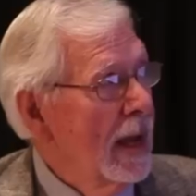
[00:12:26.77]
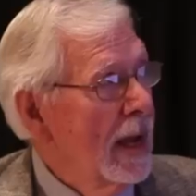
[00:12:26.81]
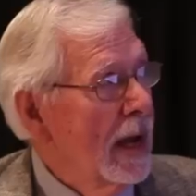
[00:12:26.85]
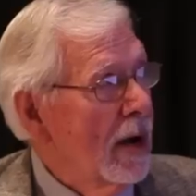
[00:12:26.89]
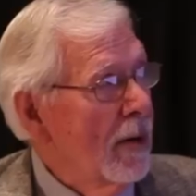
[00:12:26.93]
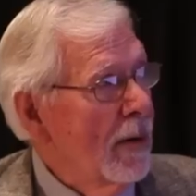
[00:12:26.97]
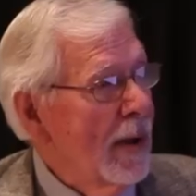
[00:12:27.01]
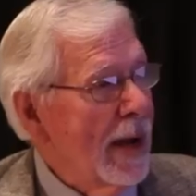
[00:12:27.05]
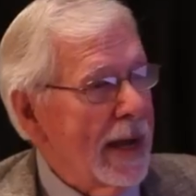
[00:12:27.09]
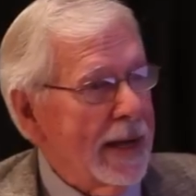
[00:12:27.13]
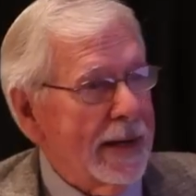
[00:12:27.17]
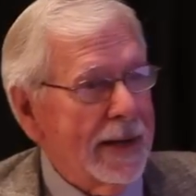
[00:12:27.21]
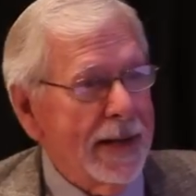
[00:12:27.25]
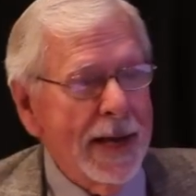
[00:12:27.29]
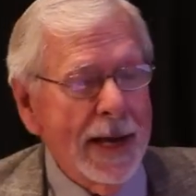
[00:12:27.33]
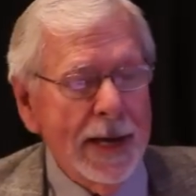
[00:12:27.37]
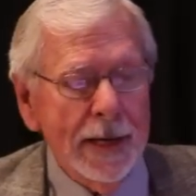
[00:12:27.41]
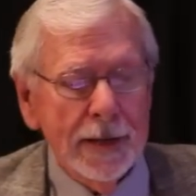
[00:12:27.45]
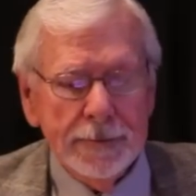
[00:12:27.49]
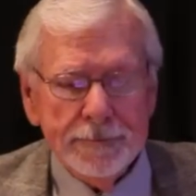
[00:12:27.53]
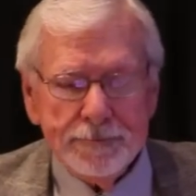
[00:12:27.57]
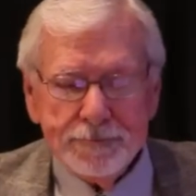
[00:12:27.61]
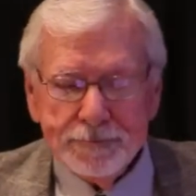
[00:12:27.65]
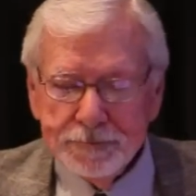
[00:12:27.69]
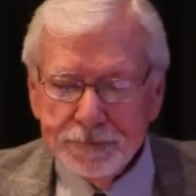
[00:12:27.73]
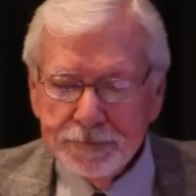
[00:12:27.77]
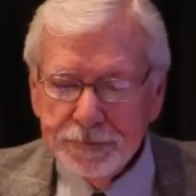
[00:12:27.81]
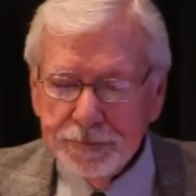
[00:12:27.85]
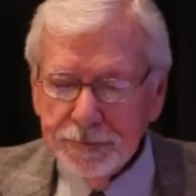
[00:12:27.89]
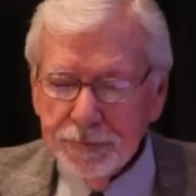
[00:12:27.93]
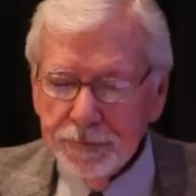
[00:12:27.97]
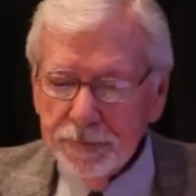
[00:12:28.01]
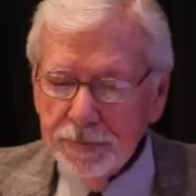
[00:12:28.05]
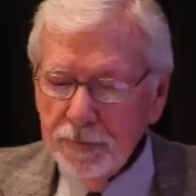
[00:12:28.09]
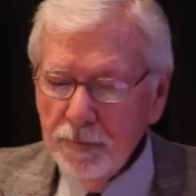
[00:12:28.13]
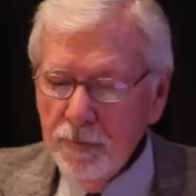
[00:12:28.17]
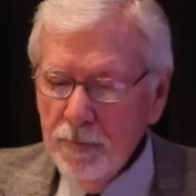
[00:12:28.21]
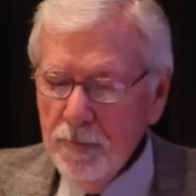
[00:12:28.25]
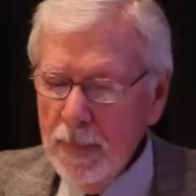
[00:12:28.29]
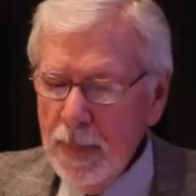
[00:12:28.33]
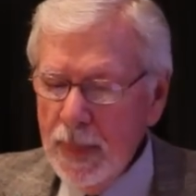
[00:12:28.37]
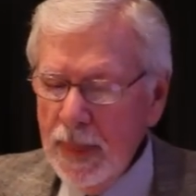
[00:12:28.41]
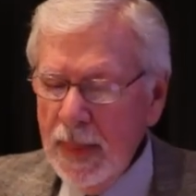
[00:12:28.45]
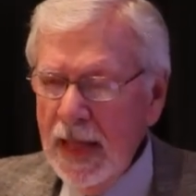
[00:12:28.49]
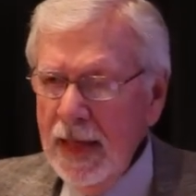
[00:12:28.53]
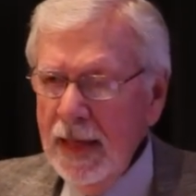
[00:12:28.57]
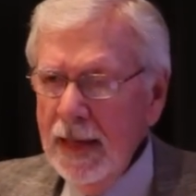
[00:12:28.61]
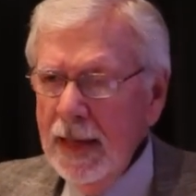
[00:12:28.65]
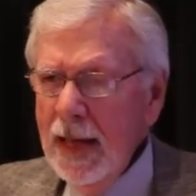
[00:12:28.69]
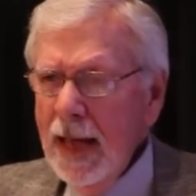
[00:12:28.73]
All right, now,
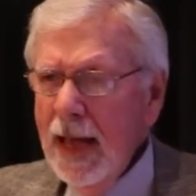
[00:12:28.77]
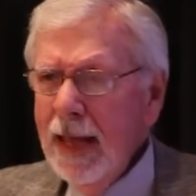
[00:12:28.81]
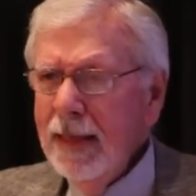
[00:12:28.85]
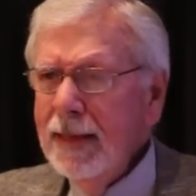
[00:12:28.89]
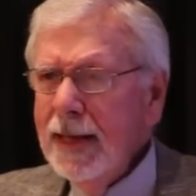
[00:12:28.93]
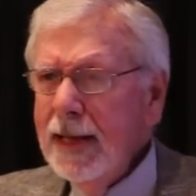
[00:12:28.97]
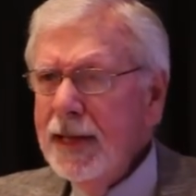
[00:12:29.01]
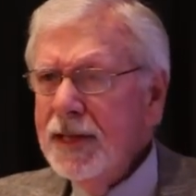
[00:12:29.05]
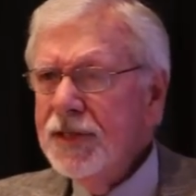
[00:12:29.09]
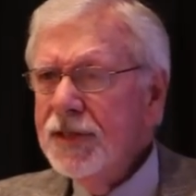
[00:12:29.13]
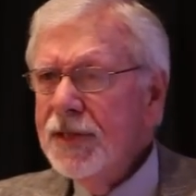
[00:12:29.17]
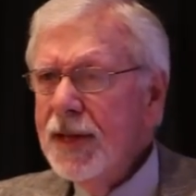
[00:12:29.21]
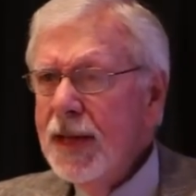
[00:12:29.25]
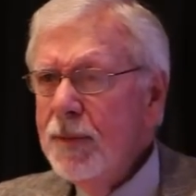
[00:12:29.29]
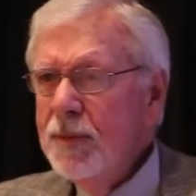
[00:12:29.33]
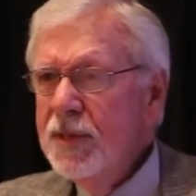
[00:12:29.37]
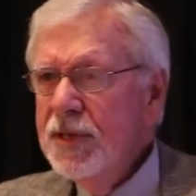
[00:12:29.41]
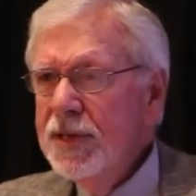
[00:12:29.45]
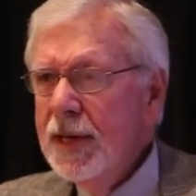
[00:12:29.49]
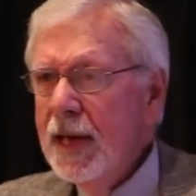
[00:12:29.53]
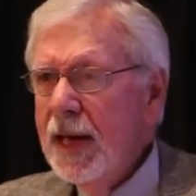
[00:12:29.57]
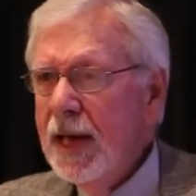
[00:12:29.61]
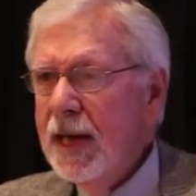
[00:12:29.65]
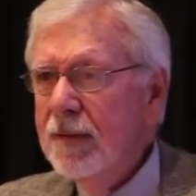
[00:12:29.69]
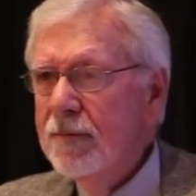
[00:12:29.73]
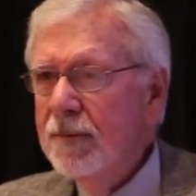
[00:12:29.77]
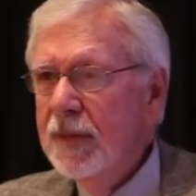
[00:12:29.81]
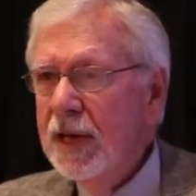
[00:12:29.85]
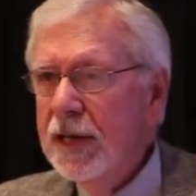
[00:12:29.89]
at that same time,